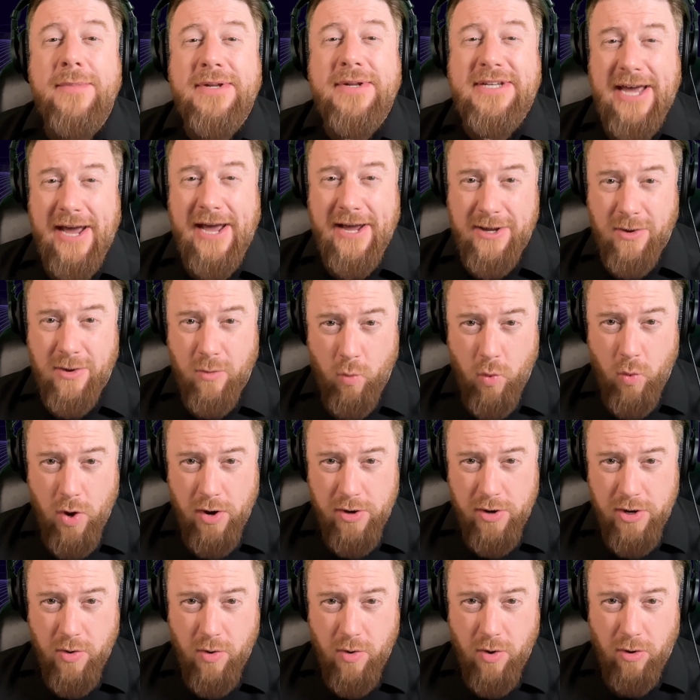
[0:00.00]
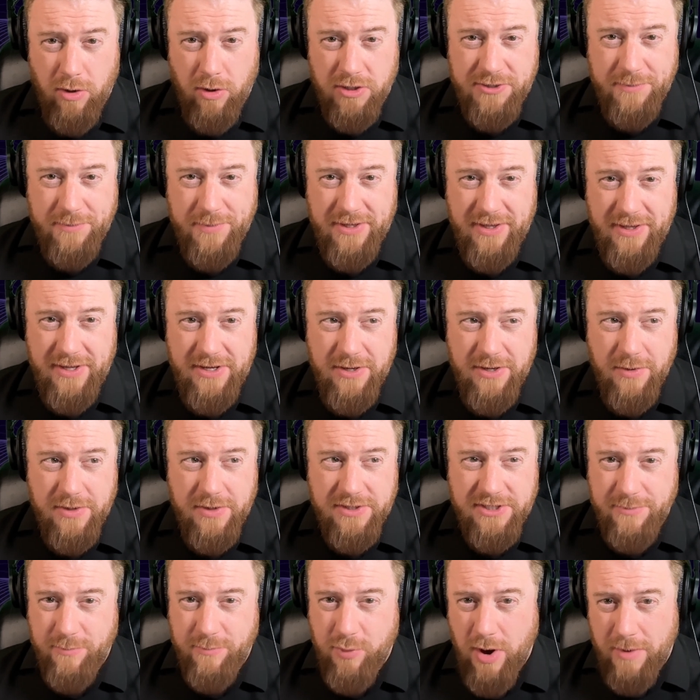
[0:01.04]
attack where you're ultimately doing
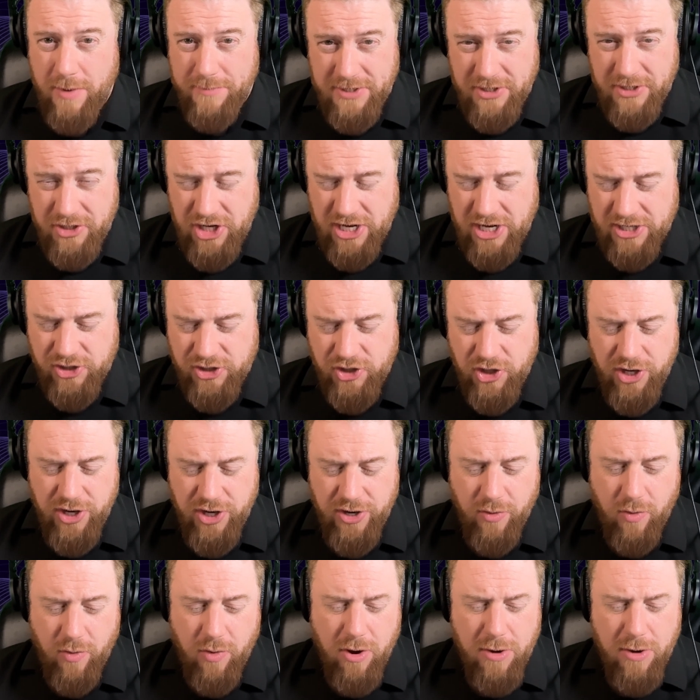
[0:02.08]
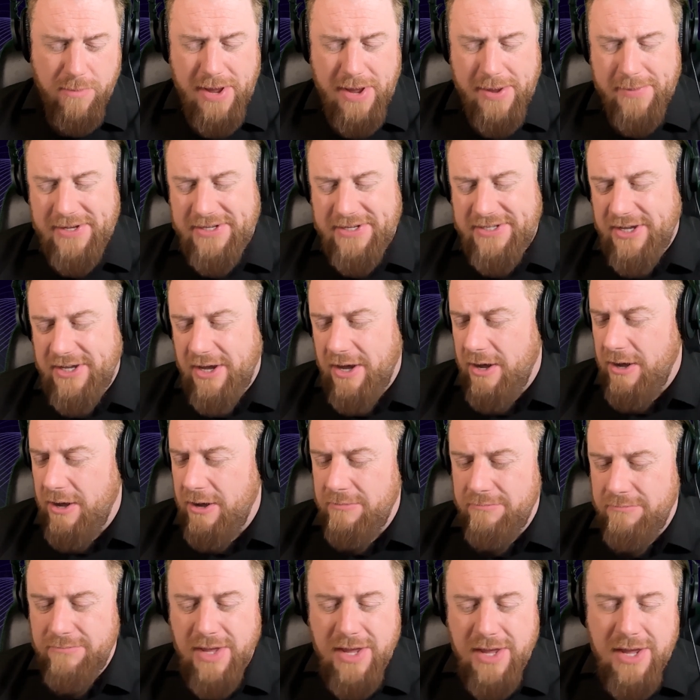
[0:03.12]
some prompt injection, or maybe
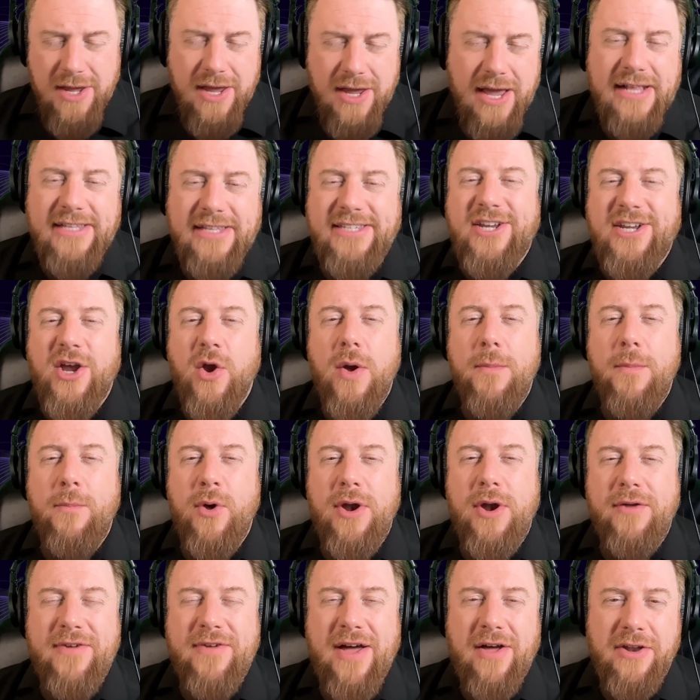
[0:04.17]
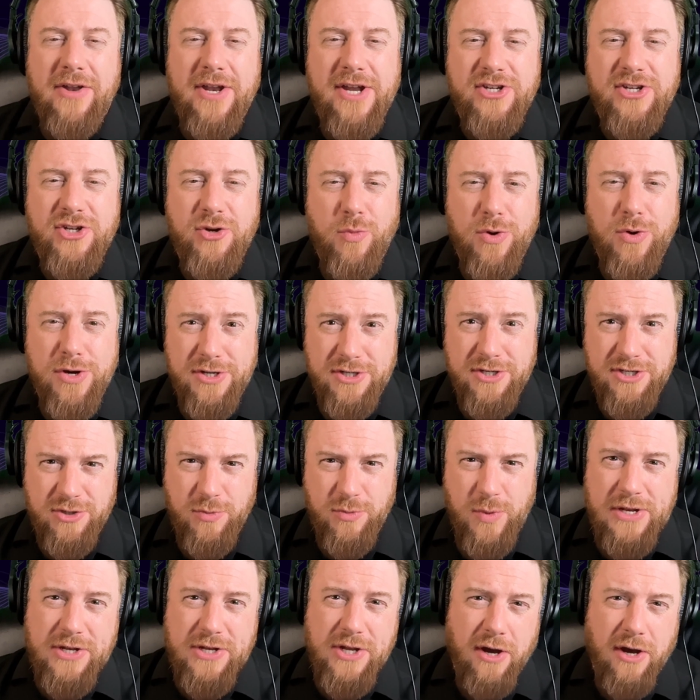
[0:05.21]
some insecure input validation where you
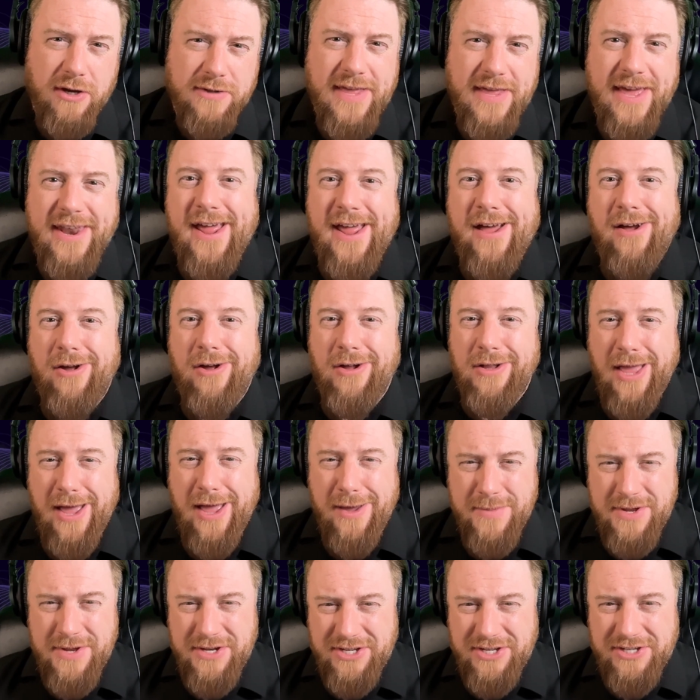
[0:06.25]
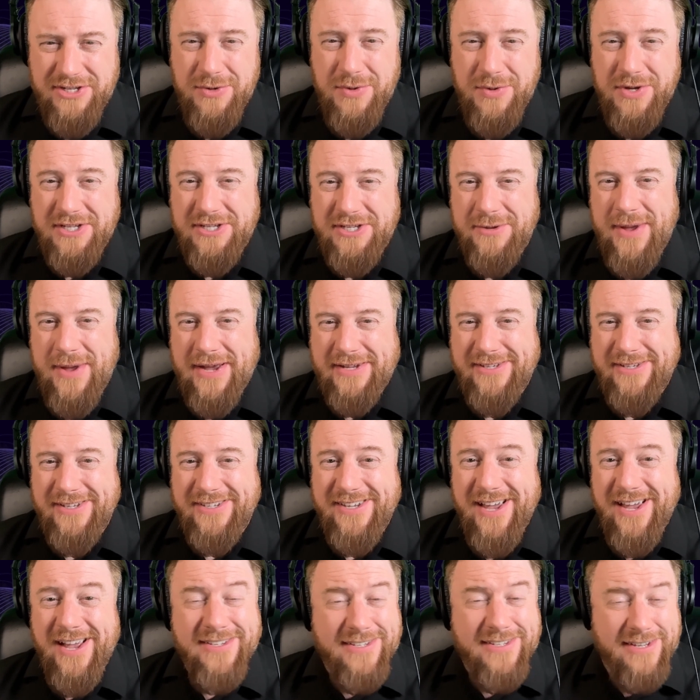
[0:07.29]
sweet talk that LLM into doing some
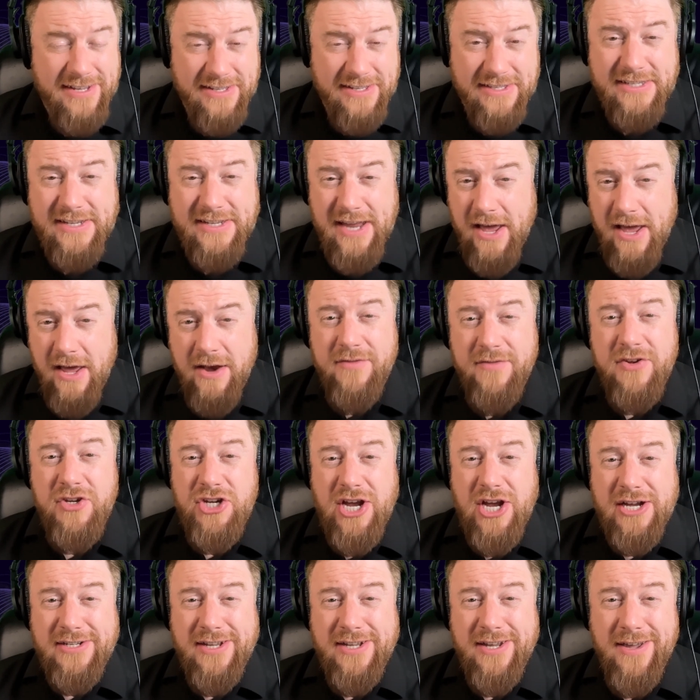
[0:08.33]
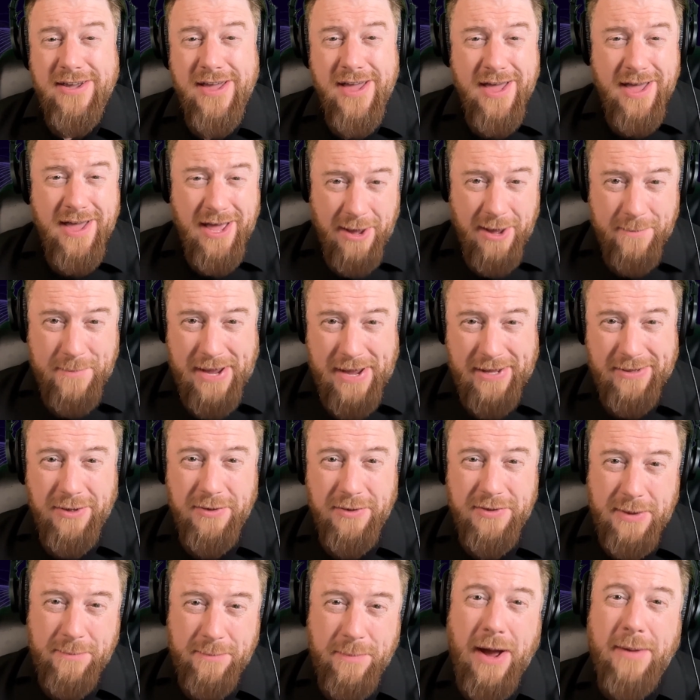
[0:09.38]
XSS instead of injecting a
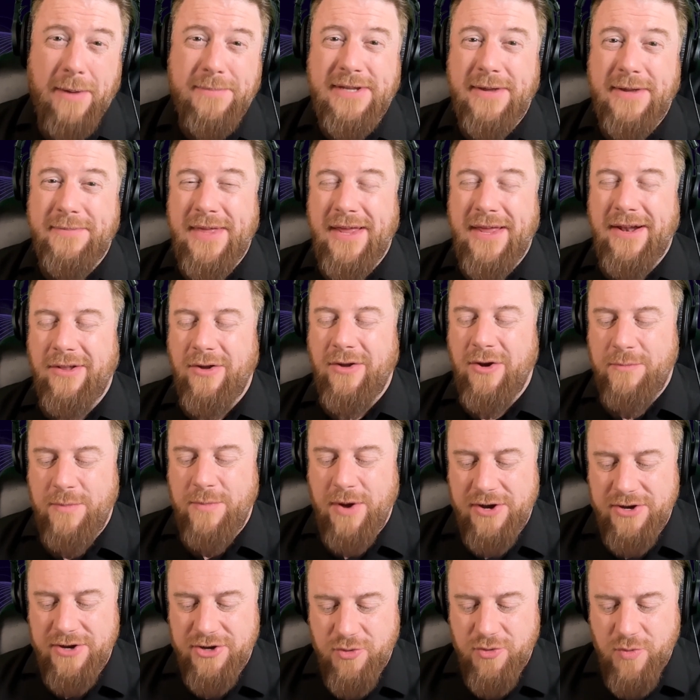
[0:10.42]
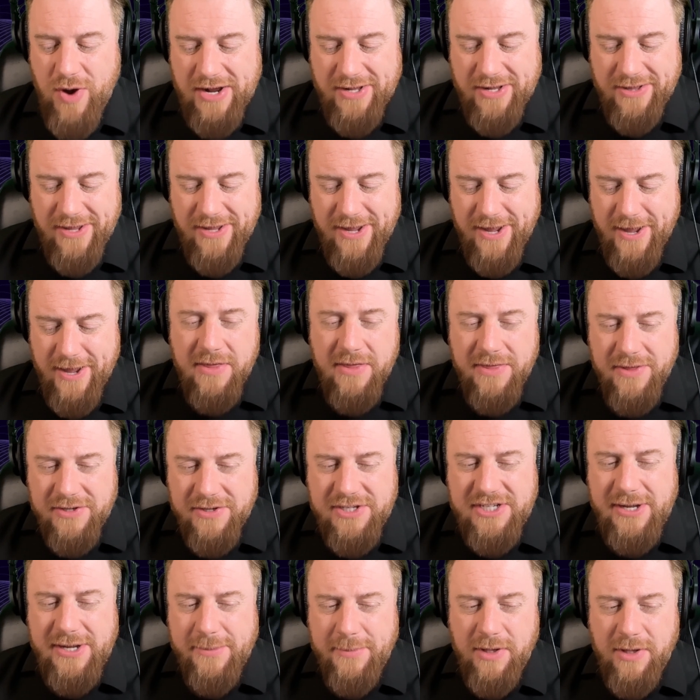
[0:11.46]
payload that pops up that alert button directly. They're
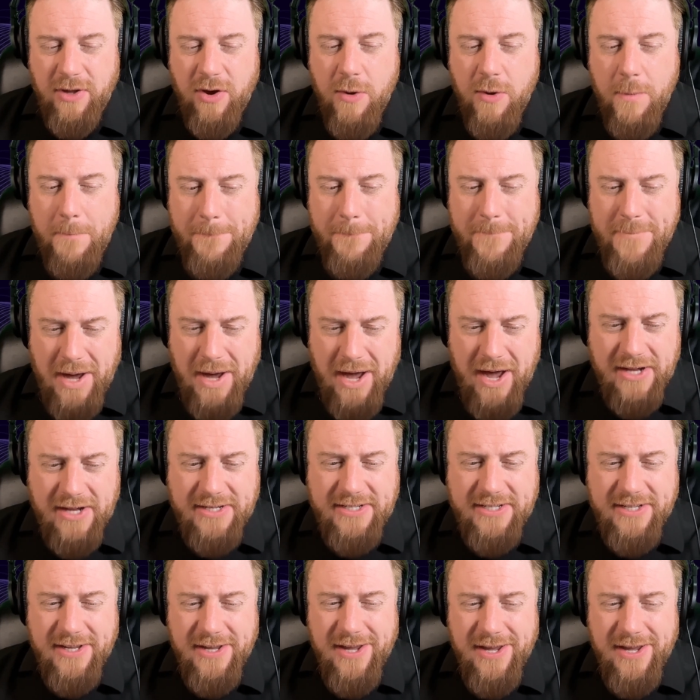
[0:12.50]
similar, but